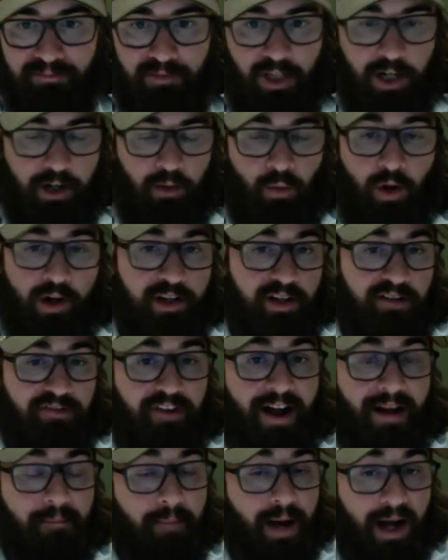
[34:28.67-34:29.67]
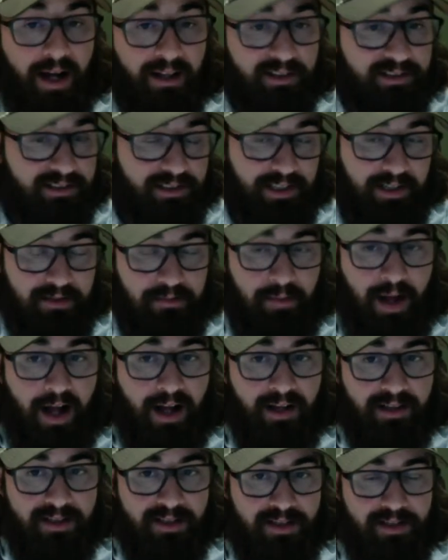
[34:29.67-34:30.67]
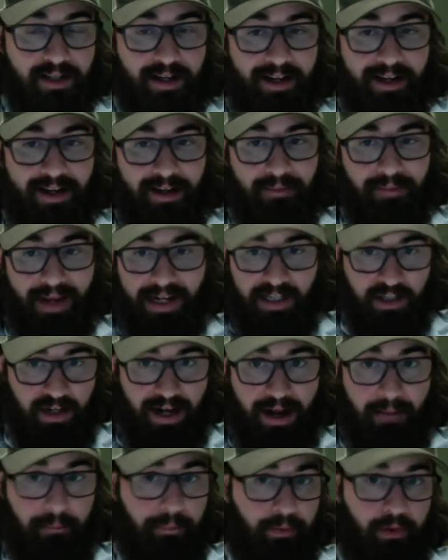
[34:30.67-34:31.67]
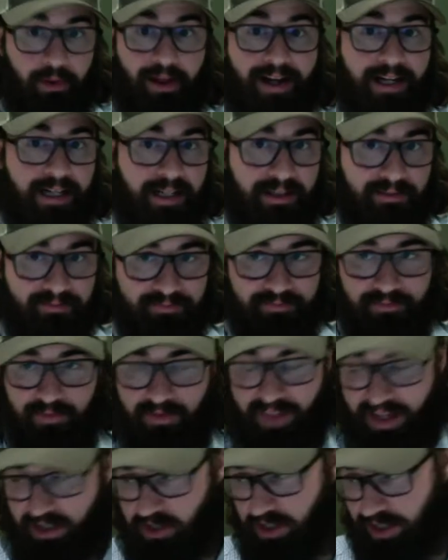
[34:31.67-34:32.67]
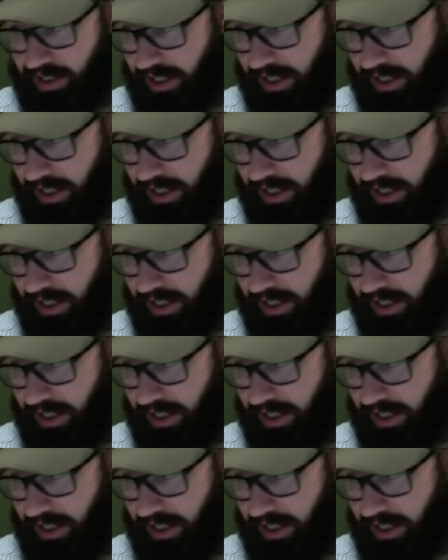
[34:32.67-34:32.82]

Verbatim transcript: gonna run you five bucks, six bucks, um, and you got plenty that you